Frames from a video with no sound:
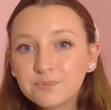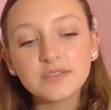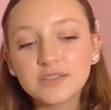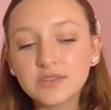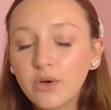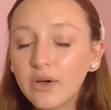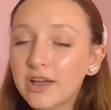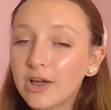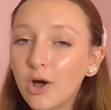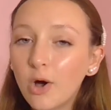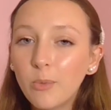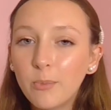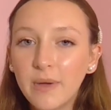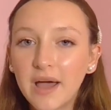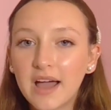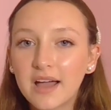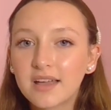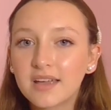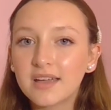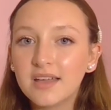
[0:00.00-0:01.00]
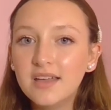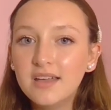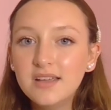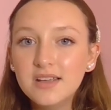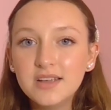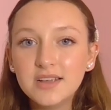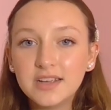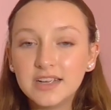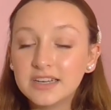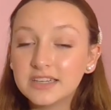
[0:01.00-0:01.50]
So I go back
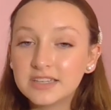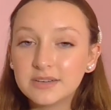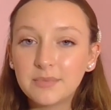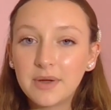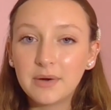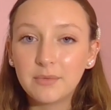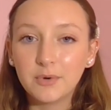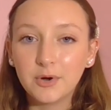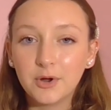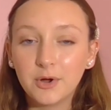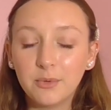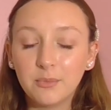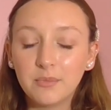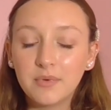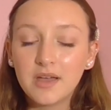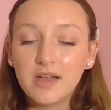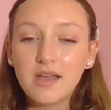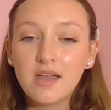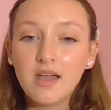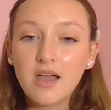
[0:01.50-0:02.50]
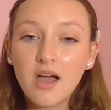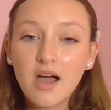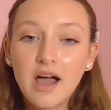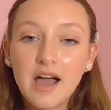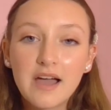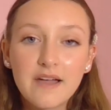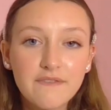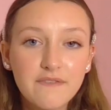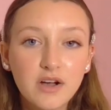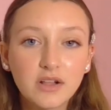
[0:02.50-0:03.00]
into my room,
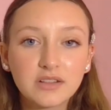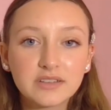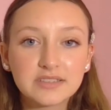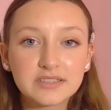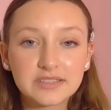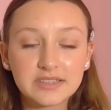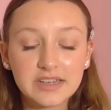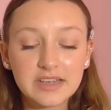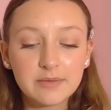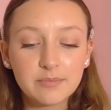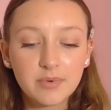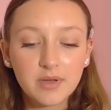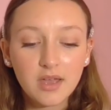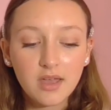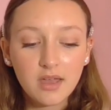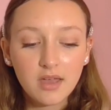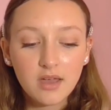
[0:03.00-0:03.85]
I fall asleep,